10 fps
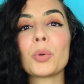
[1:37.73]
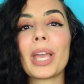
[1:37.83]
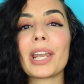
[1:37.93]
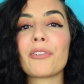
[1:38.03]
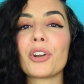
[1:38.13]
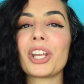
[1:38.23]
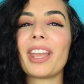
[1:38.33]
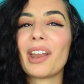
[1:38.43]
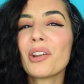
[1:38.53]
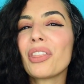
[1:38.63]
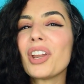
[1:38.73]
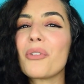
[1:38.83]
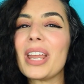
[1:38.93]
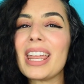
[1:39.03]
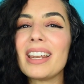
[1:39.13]
to get a very earthy
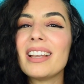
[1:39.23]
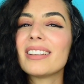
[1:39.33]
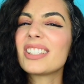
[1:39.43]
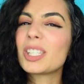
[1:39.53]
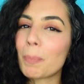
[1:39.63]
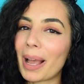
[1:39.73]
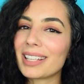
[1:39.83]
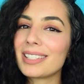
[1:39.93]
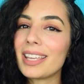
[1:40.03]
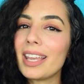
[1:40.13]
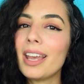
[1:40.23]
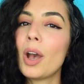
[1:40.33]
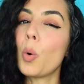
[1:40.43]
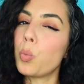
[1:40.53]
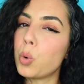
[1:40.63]
green, spicy,
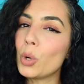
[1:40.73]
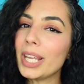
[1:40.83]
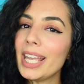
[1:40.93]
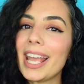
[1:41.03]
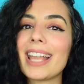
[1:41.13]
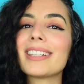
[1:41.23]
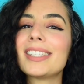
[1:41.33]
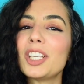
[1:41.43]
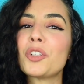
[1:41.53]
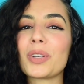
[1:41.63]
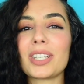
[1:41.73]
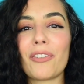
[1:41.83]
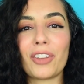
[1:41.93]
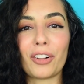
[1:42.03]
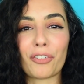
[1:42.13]
woody and citrusy
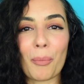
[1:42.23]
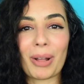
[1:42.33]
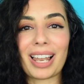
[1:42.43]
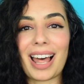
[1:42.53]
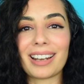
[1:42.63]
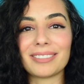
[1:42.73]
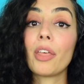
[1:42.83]
feel from Kalan.